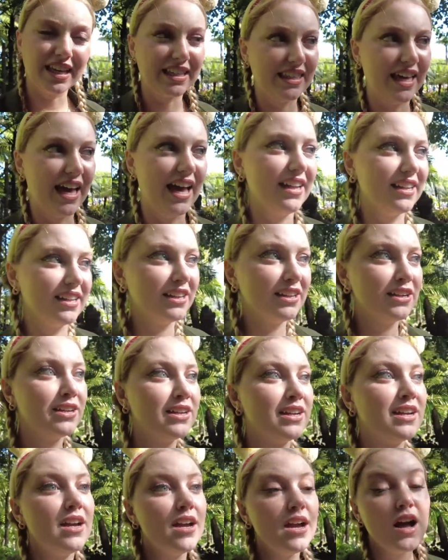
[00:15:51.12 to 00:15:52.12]
like that.
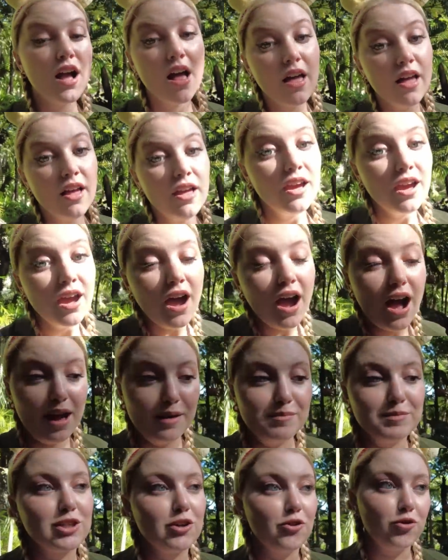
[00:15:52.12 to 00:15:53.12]

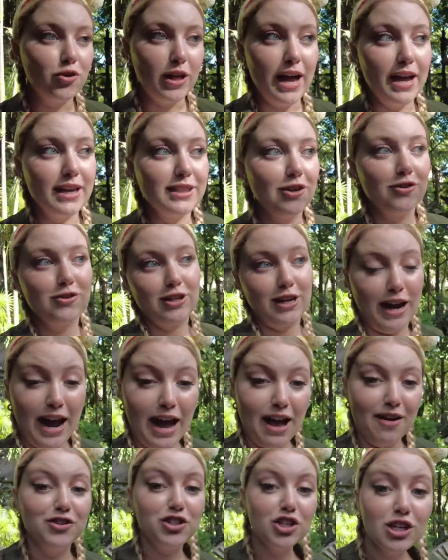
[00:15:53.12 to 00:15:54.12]
I'm so glad though that I
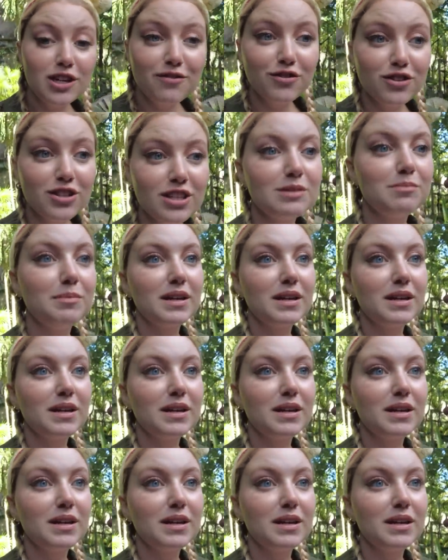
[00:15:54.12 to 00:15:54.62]
have a Genie for this,